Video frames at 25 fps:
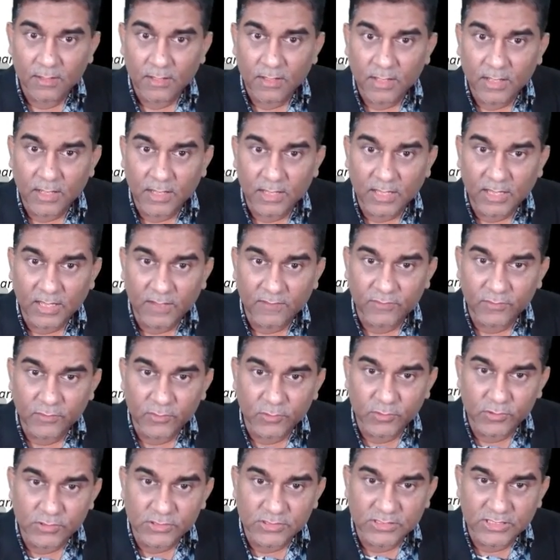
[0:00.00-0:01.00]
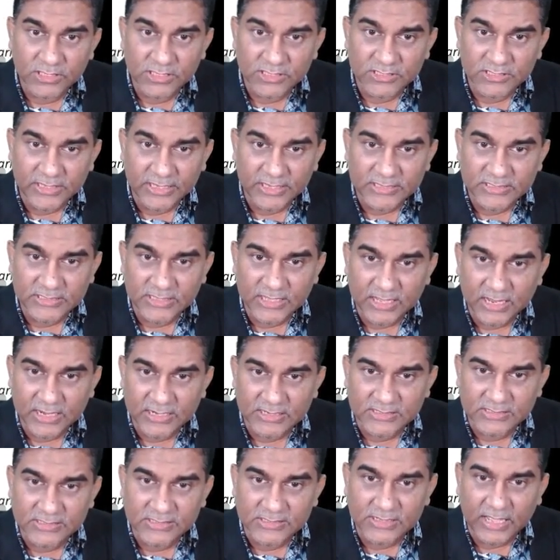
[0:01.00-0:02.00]
I have used this as the
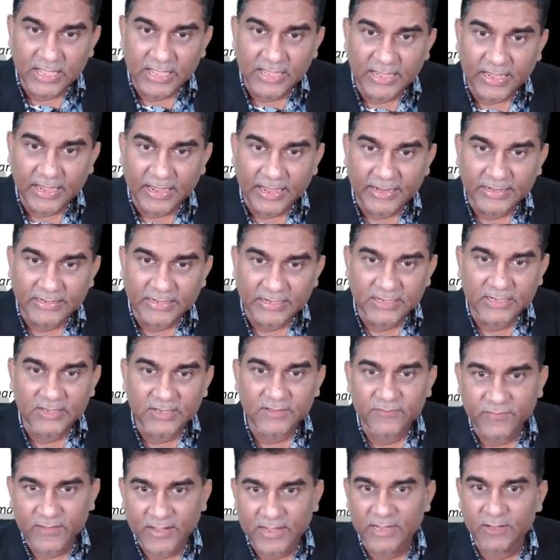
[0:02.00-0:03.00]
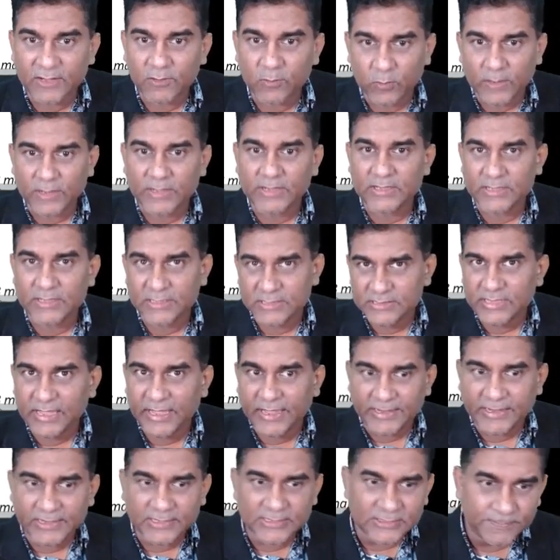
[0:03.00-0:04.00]
answer. I identified what is
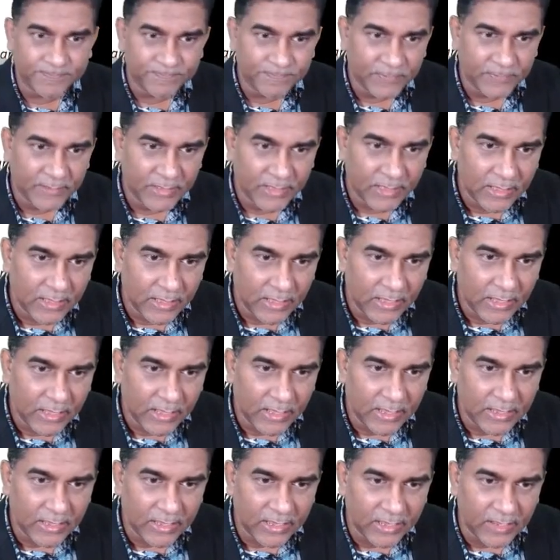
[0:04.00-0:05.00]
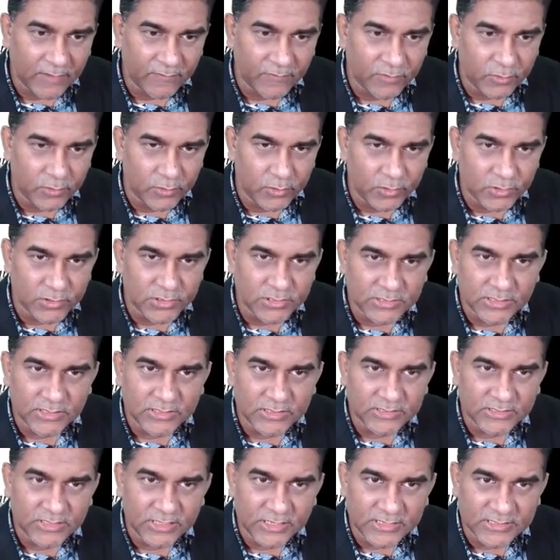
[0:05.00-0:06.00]
X. I have used
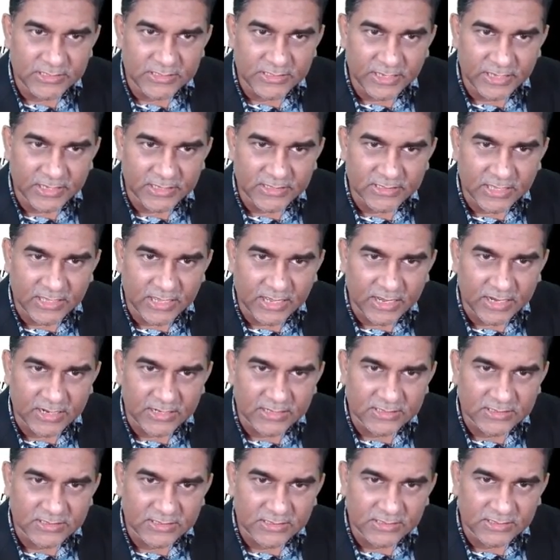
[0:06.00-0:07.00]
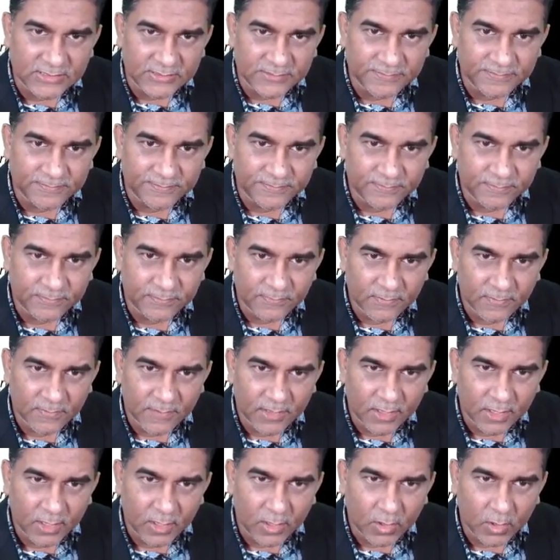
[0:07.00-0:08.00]
this as the answer.
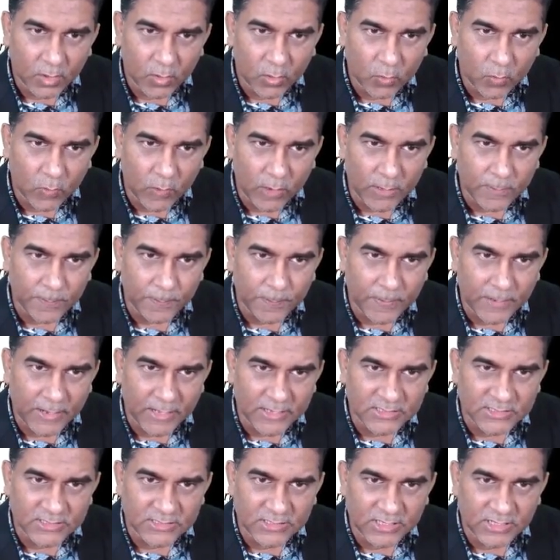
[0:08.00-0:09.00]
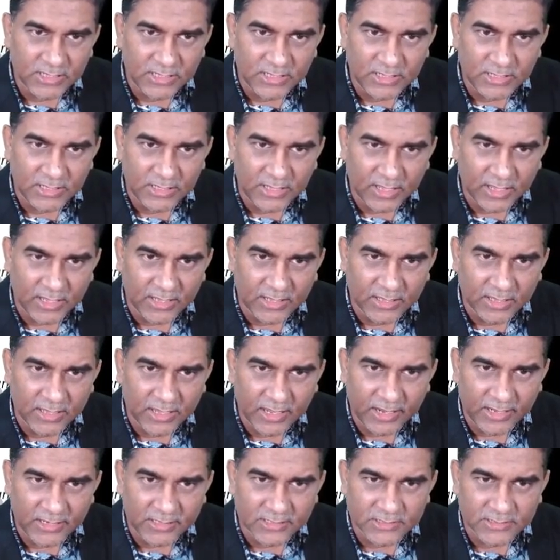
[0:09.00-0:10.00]
1 plus 3, I
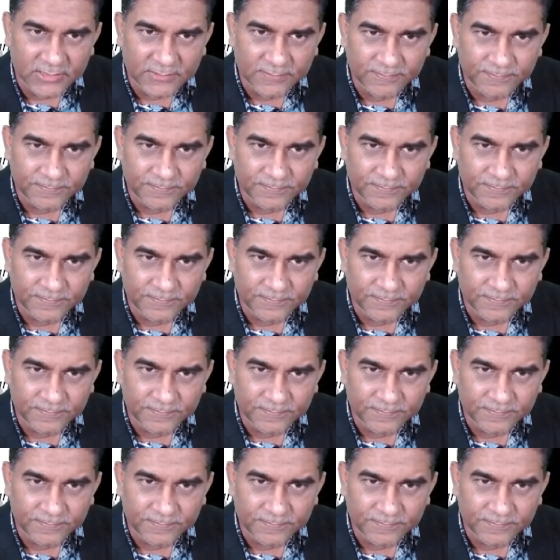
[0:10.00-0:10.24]
get